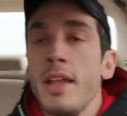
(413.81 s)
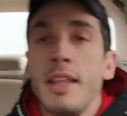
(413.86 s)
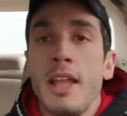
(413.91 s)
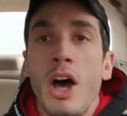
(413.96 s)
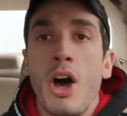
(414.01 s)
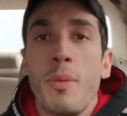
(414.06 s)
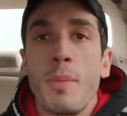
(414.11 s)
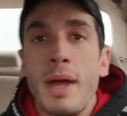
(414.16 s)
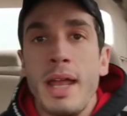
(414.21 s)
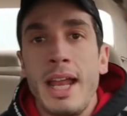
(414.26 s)

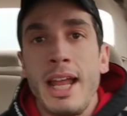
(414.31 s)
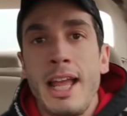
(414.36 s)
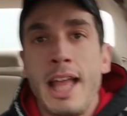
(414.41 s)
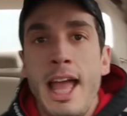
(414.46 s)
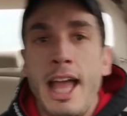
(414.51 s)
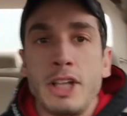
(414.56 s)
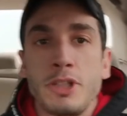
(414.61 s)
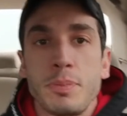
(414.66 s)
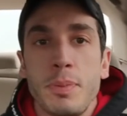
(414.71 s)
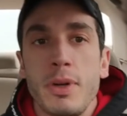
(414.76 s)
Now, am I
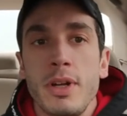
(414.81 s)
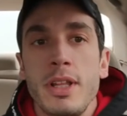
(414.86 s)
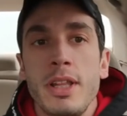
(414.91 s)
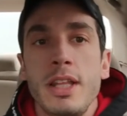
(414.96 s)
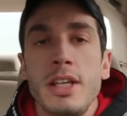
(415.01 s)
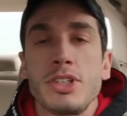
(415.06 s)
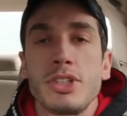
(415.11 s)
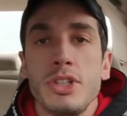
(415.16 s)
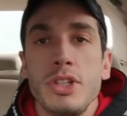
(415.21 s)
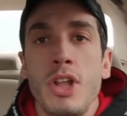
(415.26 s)
an expert
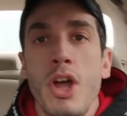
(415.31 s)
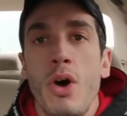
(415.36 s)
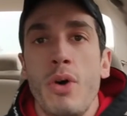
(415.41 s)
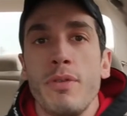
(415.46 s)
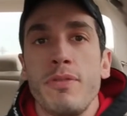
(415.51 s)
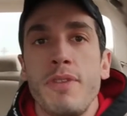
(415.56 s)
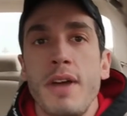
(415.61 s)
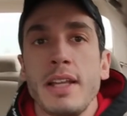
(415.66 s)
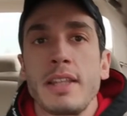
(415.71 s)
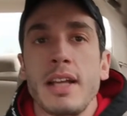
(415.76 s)
in this?
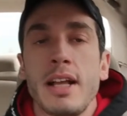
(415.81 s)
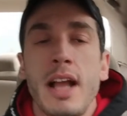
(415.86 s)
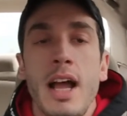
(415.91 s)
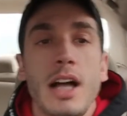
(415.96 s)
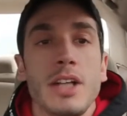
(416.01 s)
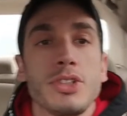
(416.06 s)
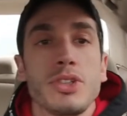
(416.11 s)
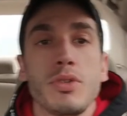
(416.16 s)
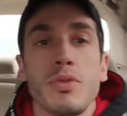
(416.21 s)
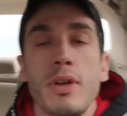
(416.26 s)
No. In fact, I
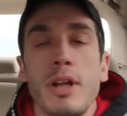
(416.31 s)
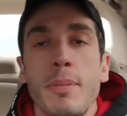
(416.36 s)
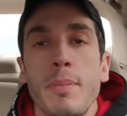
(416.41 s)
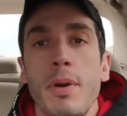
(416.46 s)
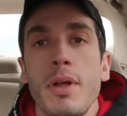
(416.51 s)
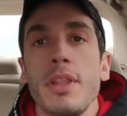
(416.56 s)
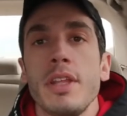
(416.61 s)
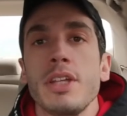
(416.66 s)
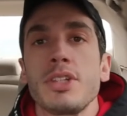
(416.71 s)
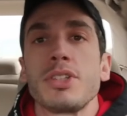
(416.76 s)
constantly read
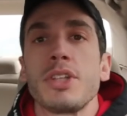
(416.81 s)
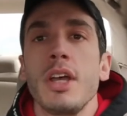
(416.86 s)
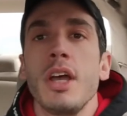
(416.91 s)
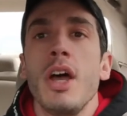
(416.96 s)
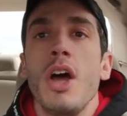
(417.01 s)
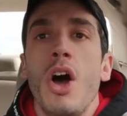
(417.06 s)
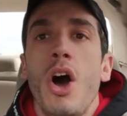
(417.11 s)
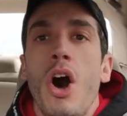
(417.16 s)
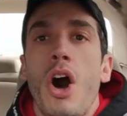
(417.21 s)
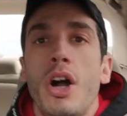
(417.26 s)
up on this
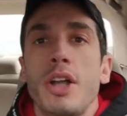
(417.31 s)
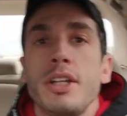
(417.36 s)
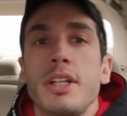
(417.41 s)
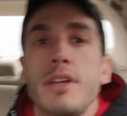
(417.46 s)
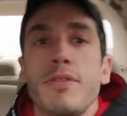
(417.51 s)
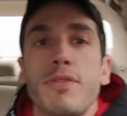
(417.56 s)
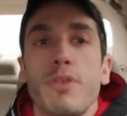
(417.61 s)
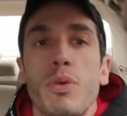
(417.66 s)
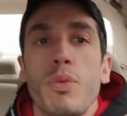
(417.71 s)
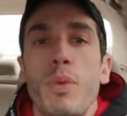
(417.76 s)
on
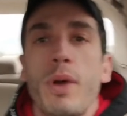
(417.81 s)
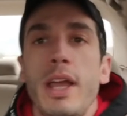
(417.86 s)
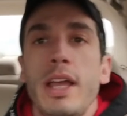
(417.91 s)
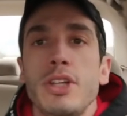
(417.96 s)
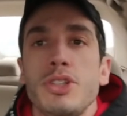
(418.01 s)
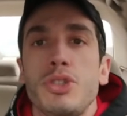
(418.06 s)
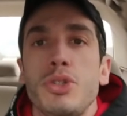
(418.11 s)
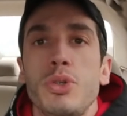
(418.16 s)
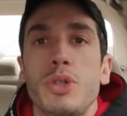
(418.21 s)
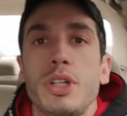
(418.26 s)
different
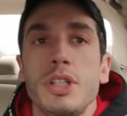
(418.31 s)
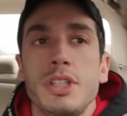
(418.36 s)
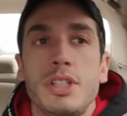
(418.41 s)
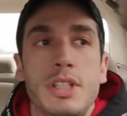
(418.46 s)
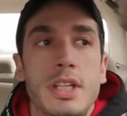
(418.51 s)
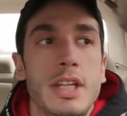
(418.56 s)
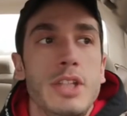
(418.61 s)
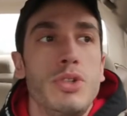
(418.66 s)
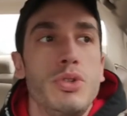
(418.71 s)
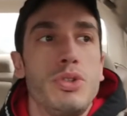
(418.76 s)
ways to
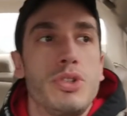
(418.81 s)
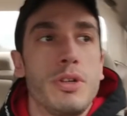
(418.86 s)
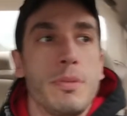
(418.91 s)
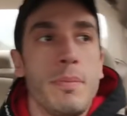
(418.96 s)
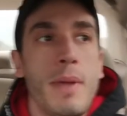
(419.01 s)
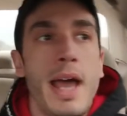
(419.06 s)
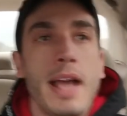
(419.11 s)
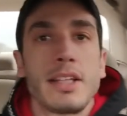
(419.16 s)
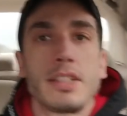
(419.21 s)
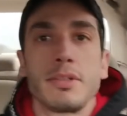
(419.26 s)
continue to
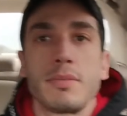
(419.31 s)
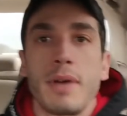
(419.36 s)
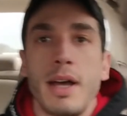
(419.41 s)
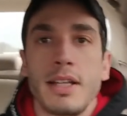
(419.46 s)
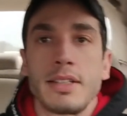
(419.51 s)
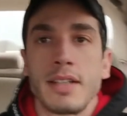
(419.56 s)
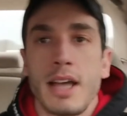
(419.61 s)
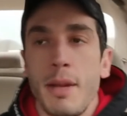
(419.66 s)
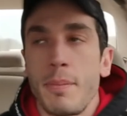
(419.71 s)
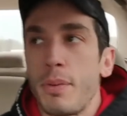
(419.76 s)

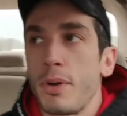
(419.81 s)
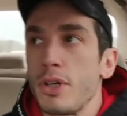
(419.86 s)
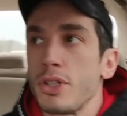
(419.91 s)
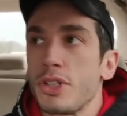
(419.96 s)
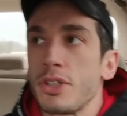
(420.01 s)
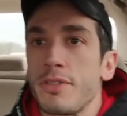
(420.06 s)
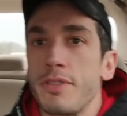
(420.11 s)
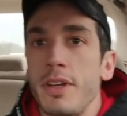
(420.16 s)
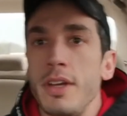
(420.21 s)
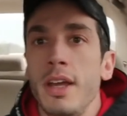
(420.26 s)
maximize
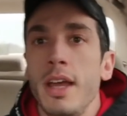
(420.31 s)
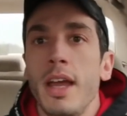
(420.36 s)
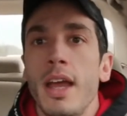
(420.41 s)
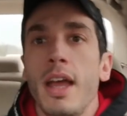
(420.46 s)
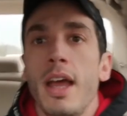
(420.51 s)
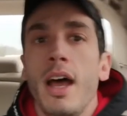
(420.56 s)
hypertrophy.